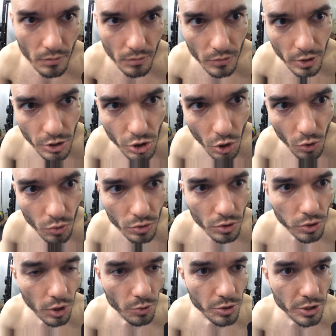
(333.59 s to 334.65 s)
They showed
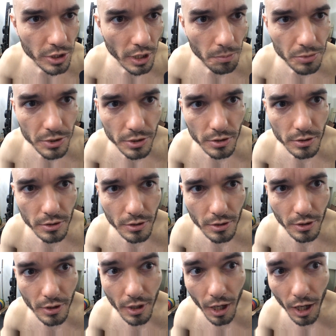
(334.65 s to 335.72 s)
close-ups
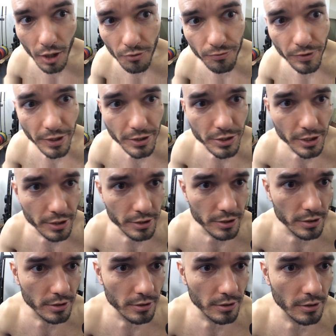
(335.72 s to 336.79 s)
of
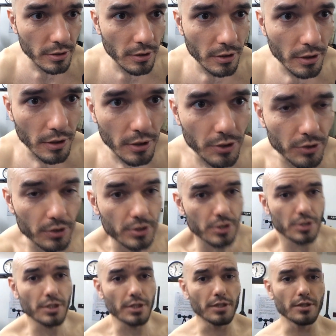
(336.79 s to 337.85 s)
faces. You could
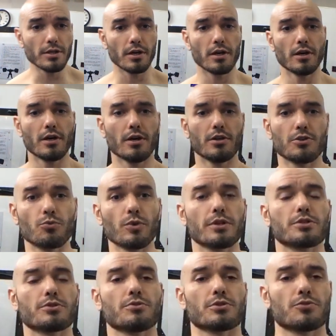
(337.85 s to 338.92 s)
see the
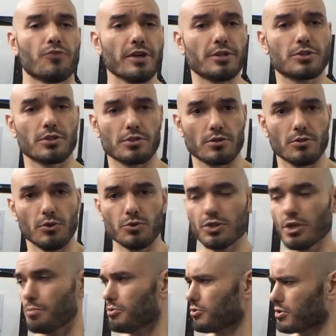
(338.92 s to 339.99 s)
wrestlers' faces close
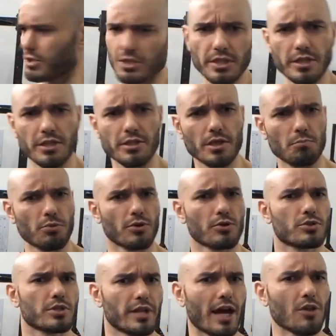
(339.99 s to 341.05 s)
up. You could see their
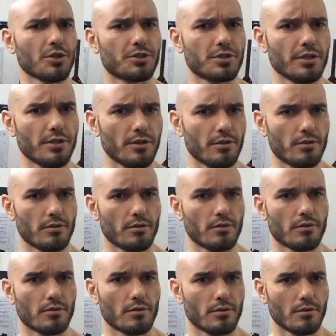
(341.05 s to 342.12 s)
personality.
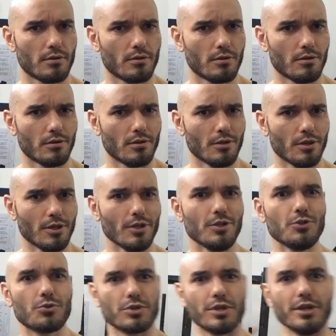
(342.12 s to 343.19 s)

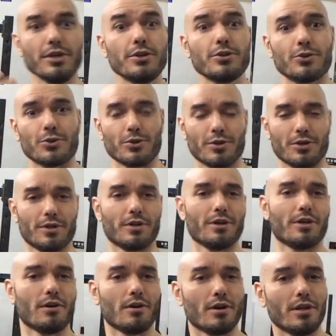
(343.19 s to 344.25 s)
You could hear
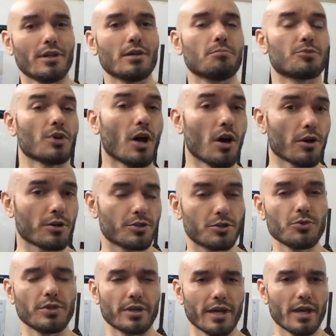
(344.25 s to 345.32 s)
them talk
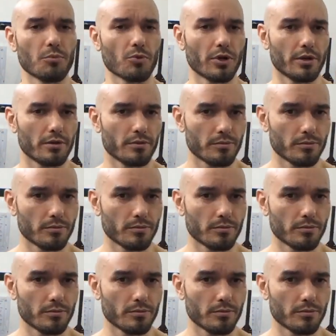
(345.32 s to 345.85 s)
to the camera.